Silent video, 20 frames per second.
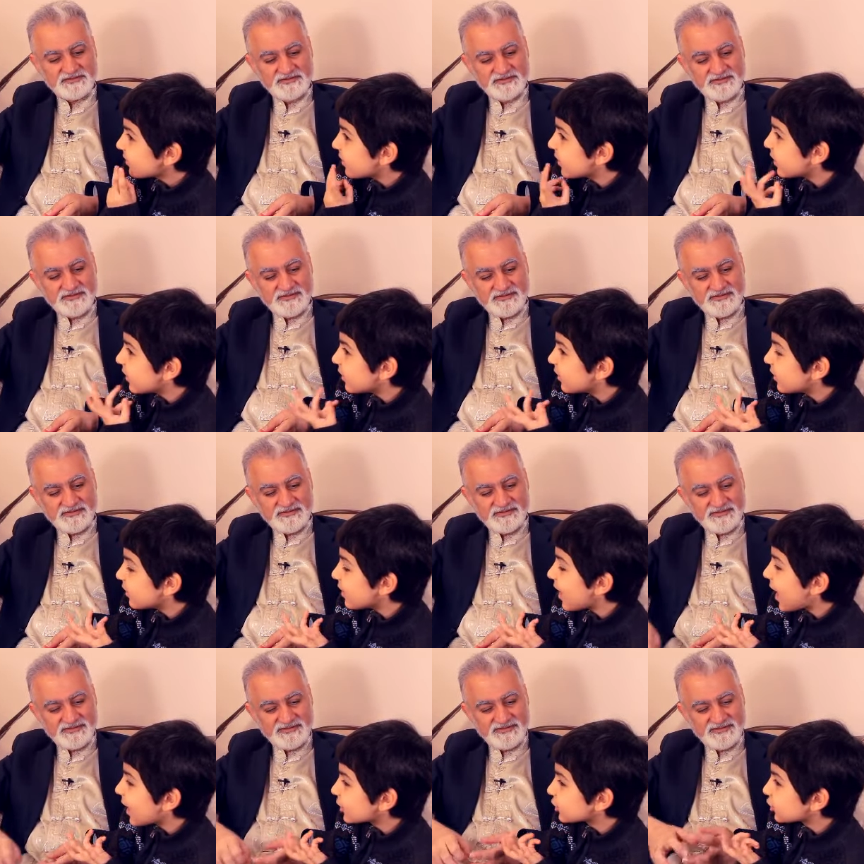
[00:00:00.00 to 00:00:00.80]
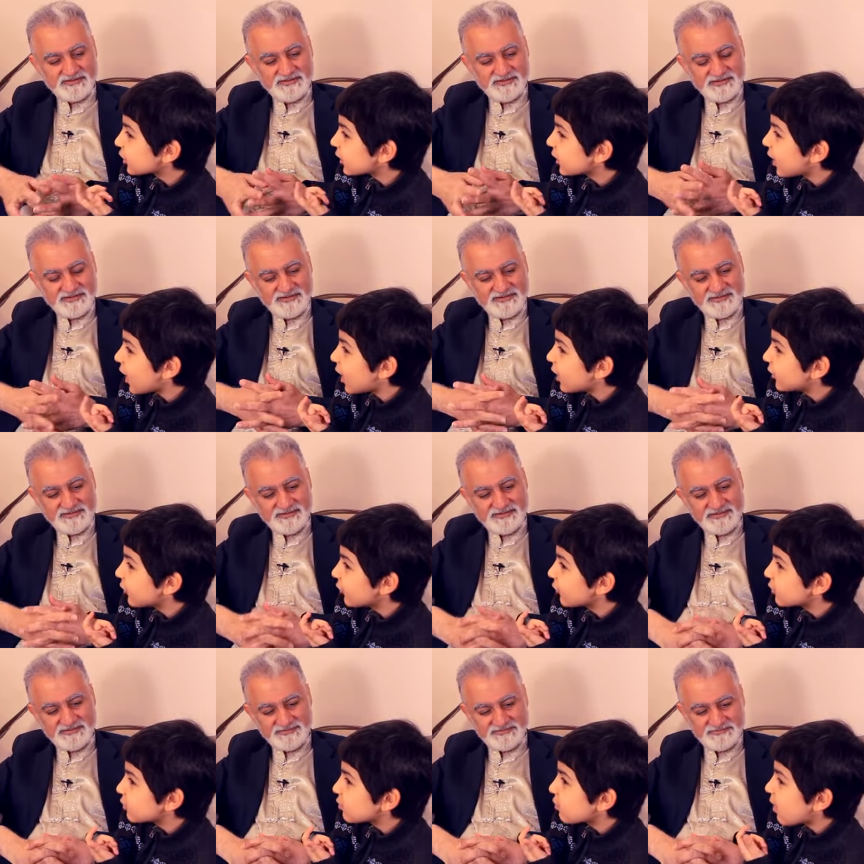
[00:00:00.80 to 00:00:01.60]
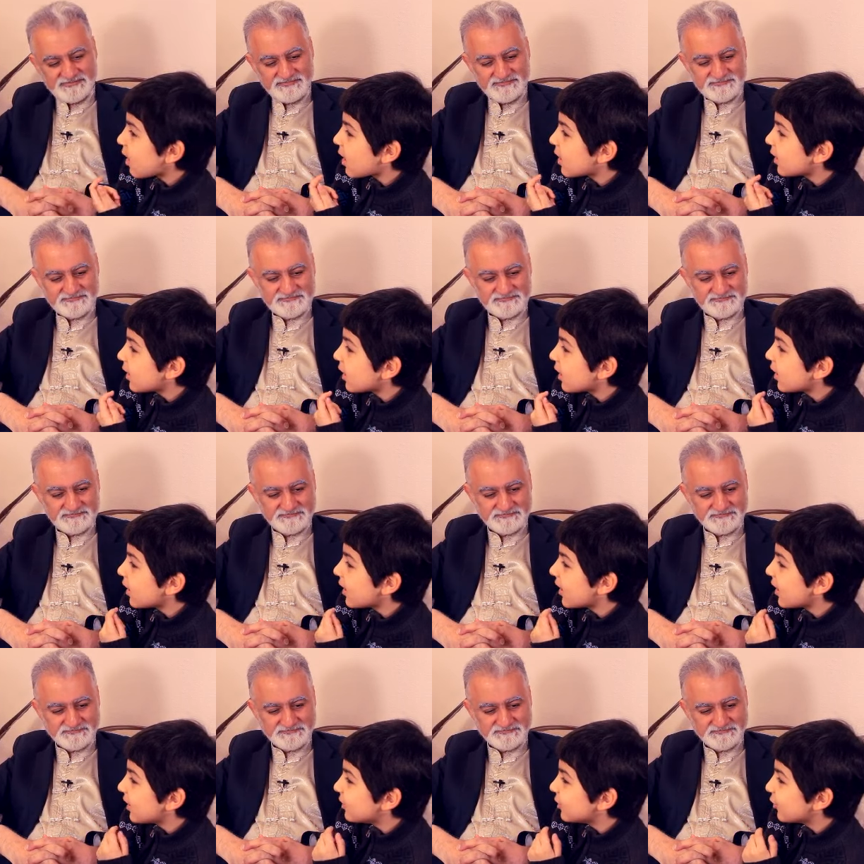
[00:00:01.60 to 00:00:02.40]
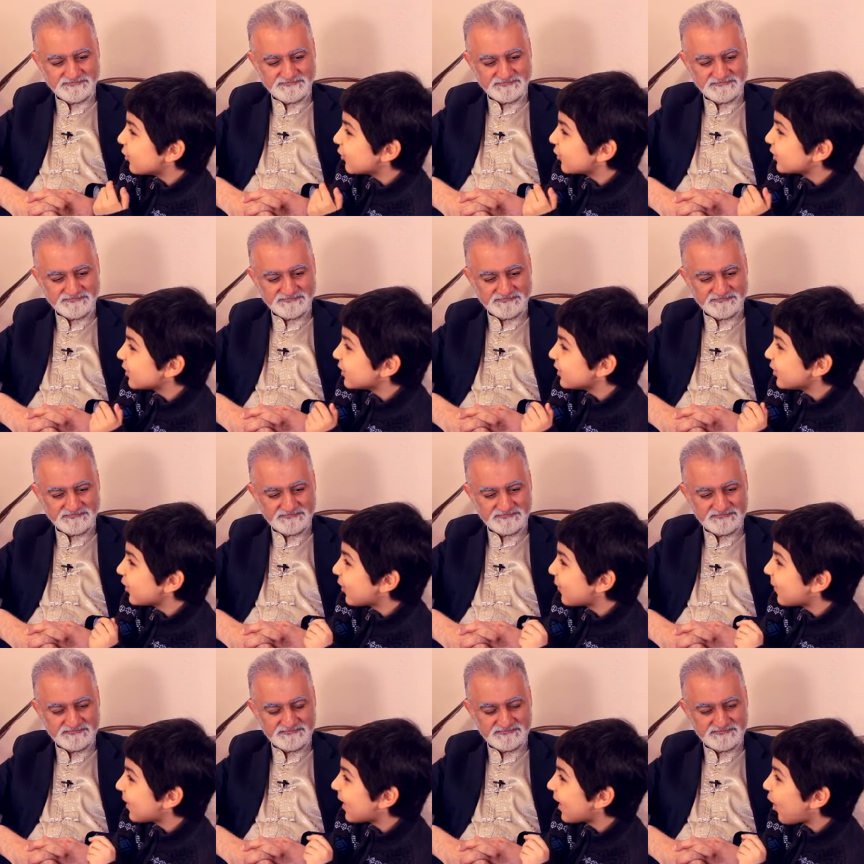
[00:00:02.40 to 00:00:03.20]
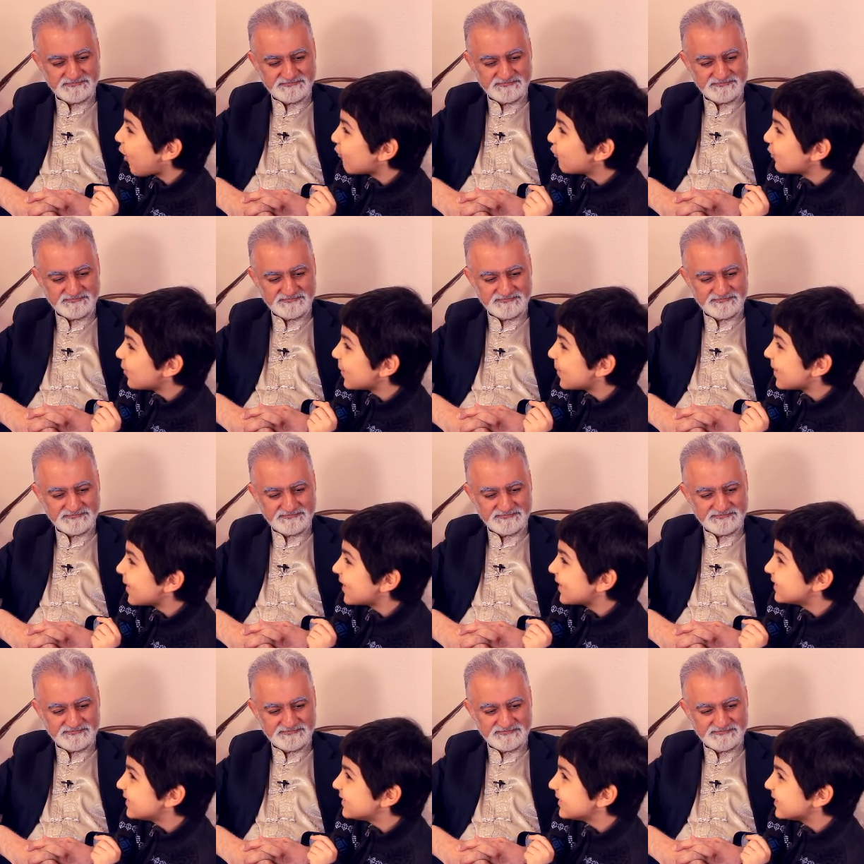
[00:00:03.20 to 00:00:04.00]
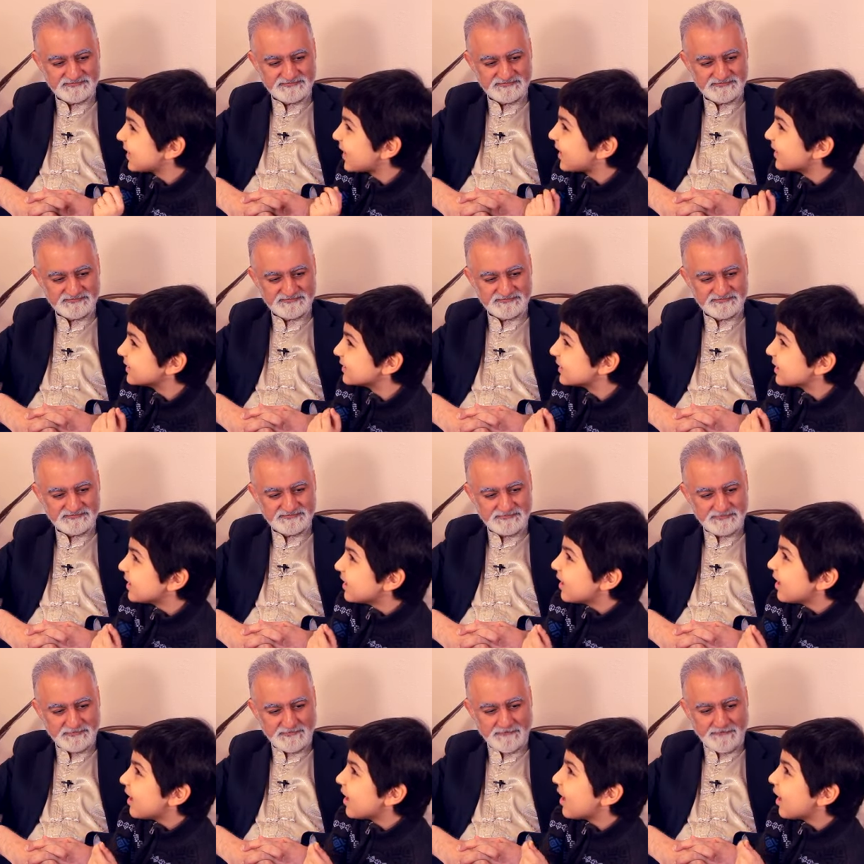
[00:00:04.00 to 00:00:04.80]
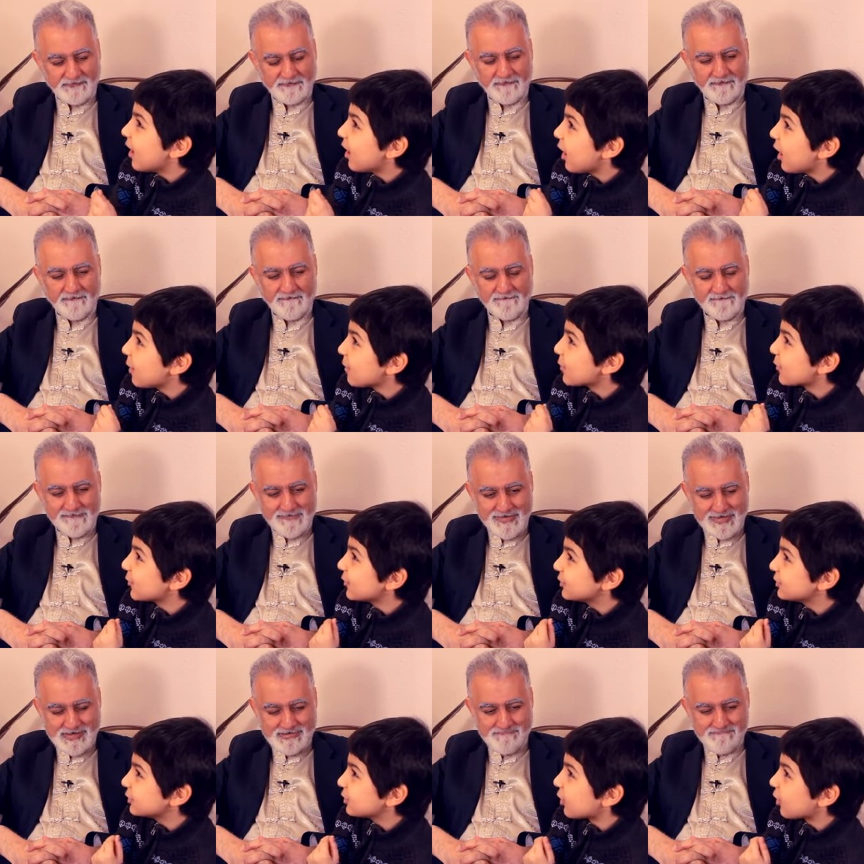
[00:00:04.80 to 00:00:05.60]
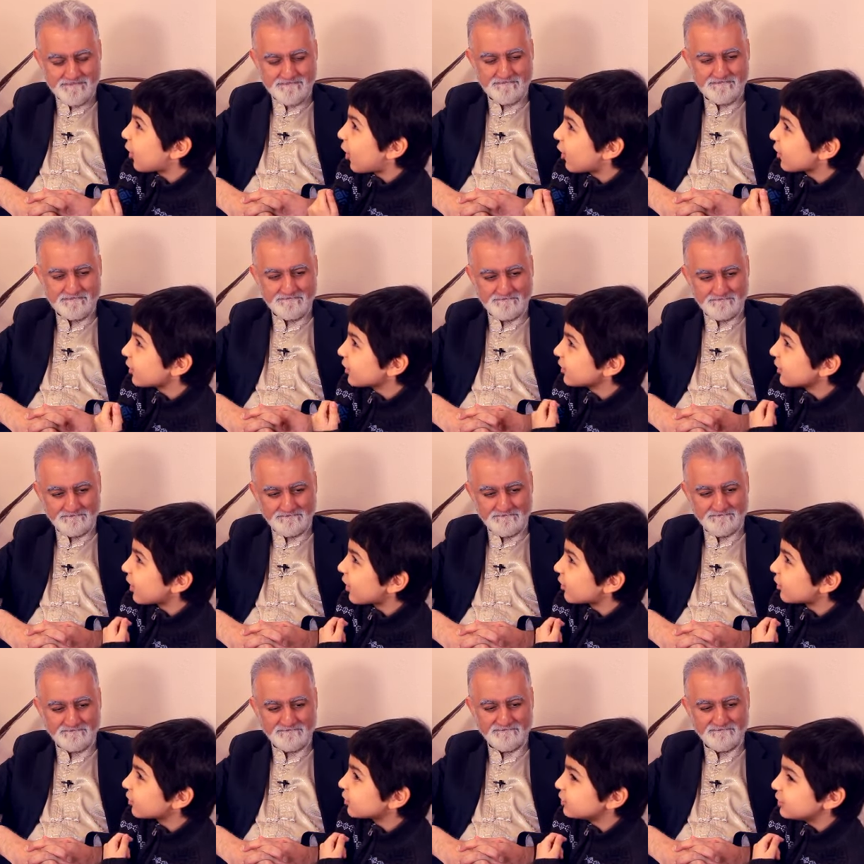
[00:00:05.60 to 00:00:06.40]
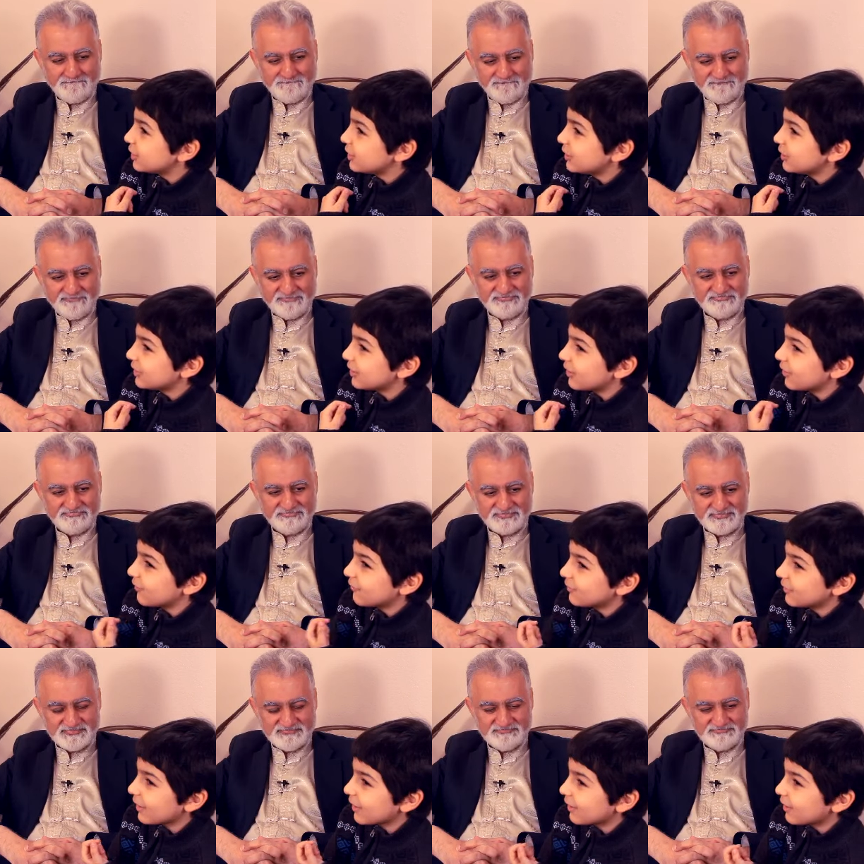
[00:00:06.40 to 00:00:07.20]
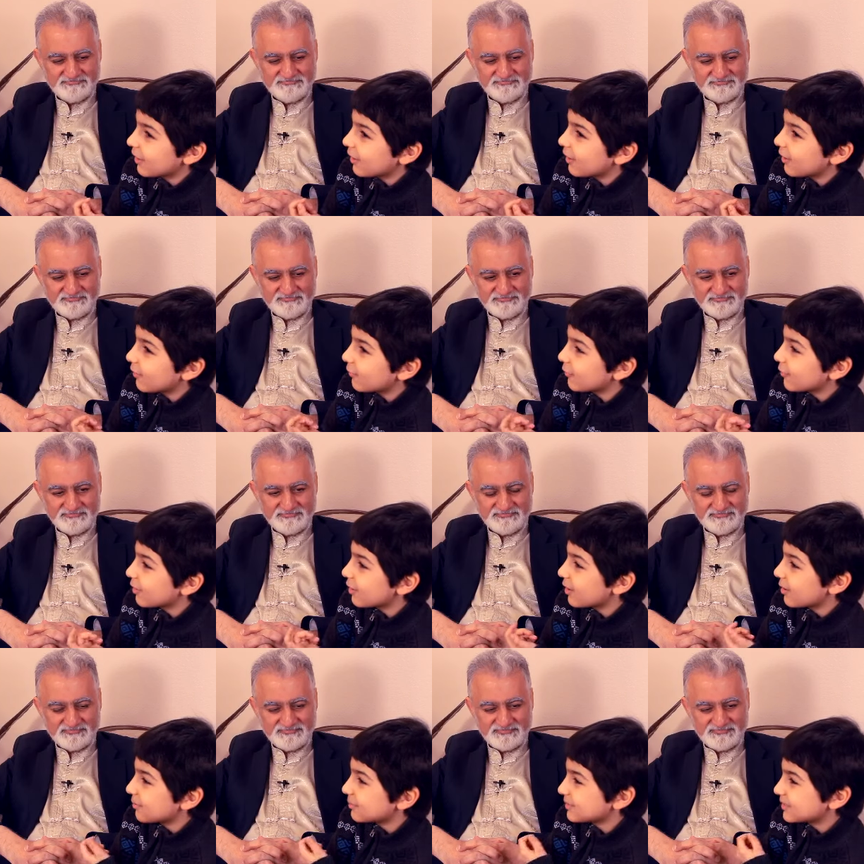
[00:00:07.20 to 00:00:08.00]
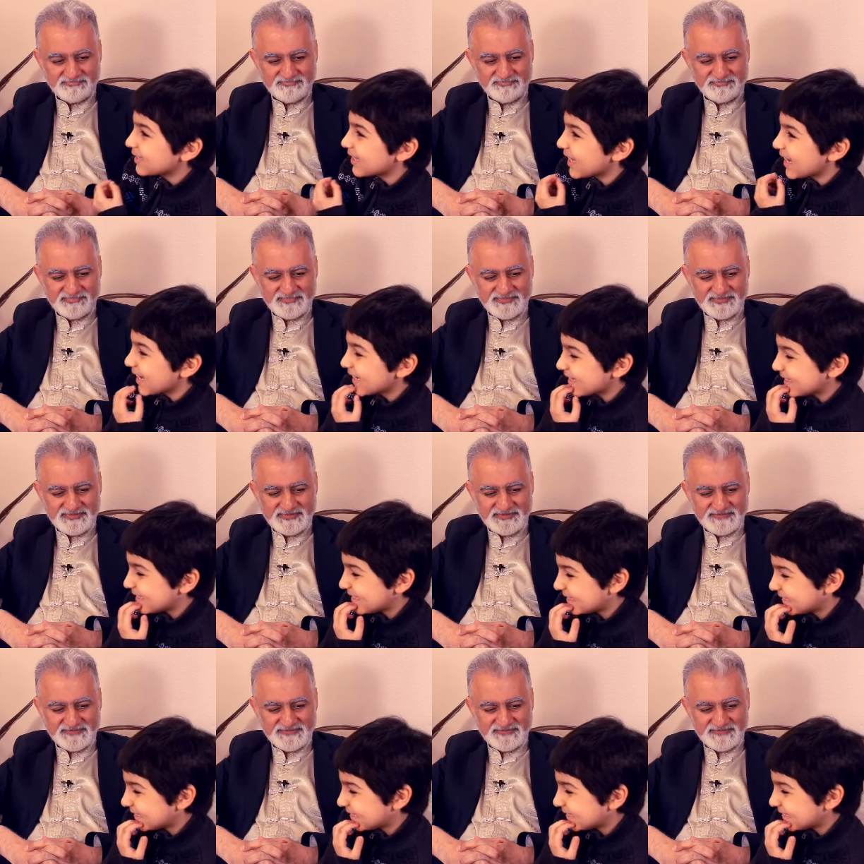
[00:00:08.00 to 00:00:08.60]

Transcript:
Speaker 1: The, actually, uh, the reason why uh, I don't really know my alphabet is because uh, I'm always stuck on the letter G of like uh, what comes next.